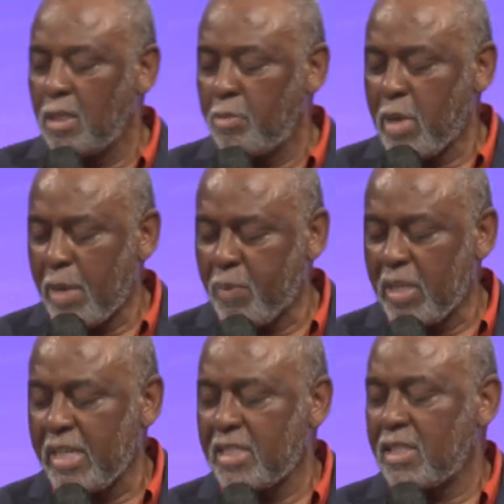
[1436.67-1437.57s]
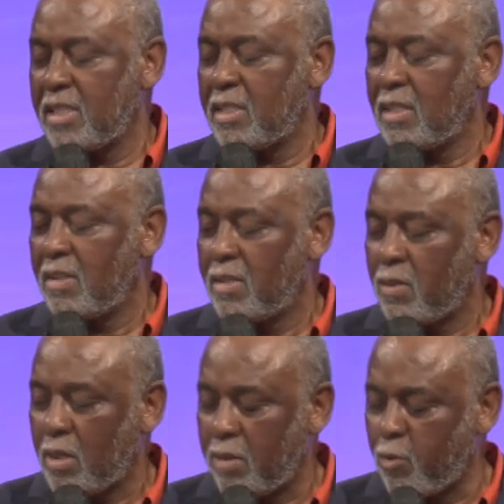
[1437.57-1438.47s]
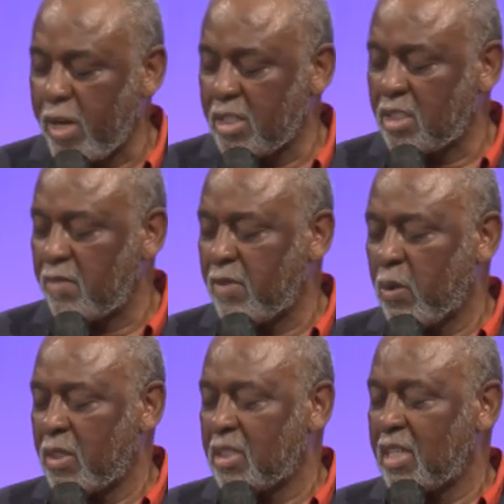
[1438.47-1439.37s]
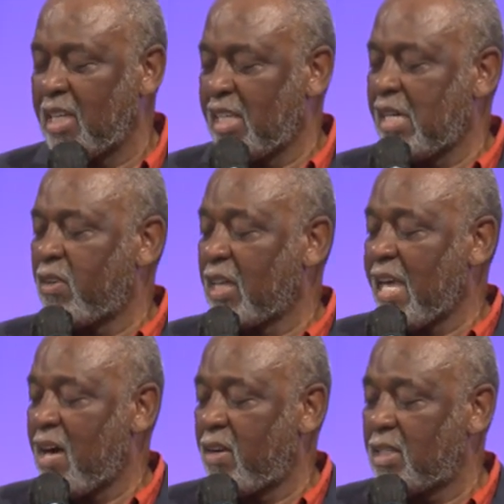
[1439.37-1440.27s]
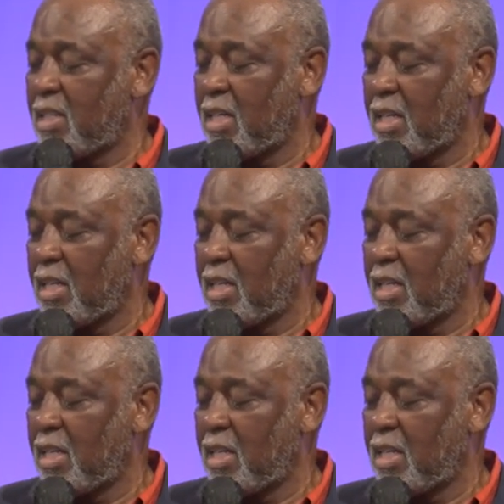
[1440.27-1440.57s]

population of registered voters. And here are the counties